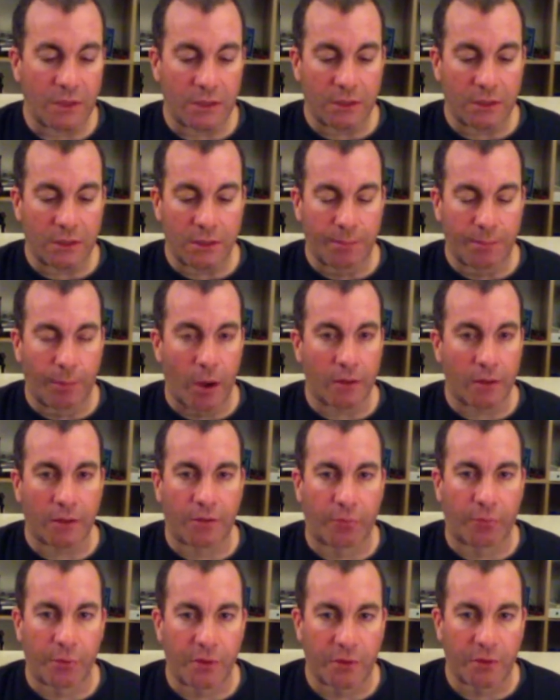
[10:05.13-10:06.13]
he bought like
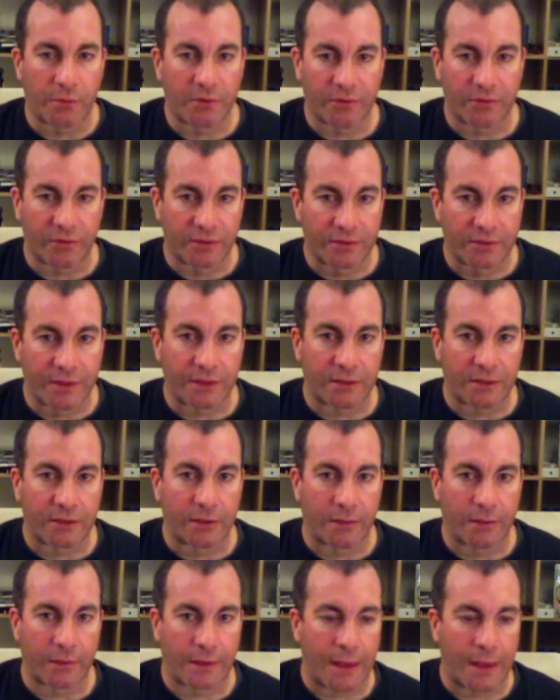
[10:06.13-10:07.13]
three of them because addicted to
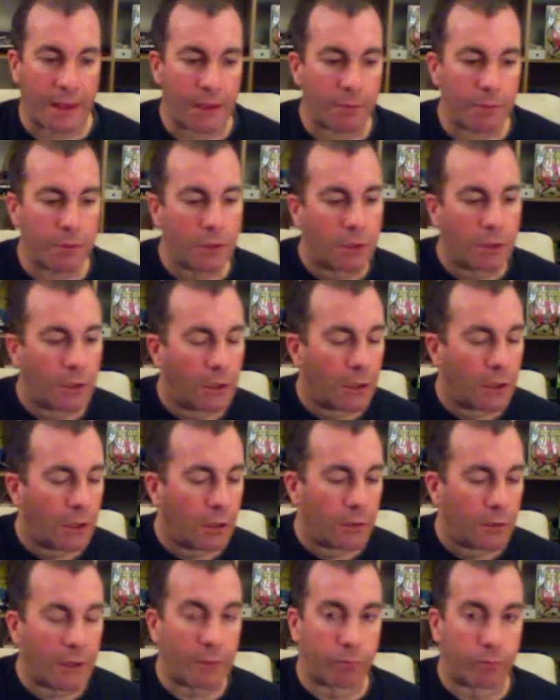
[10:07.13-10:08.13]
the game,
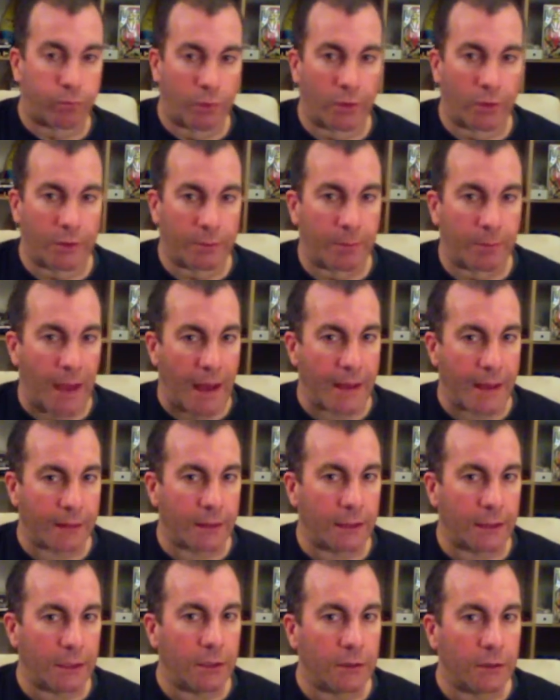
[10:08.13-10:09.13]
like really
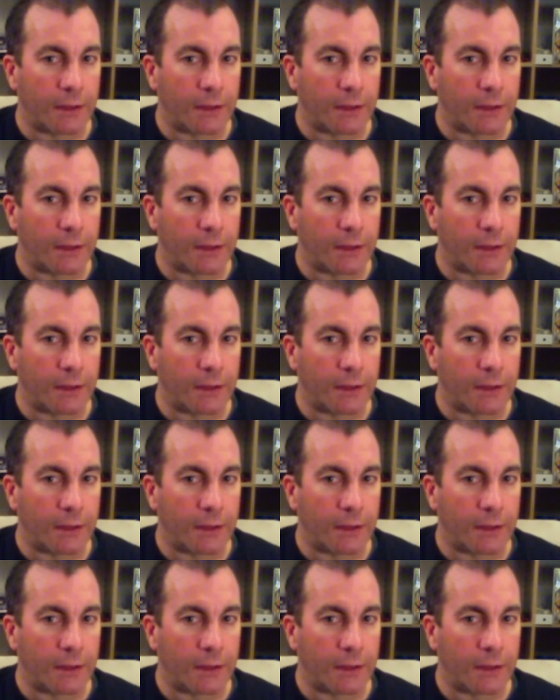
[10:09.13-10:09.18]
badly.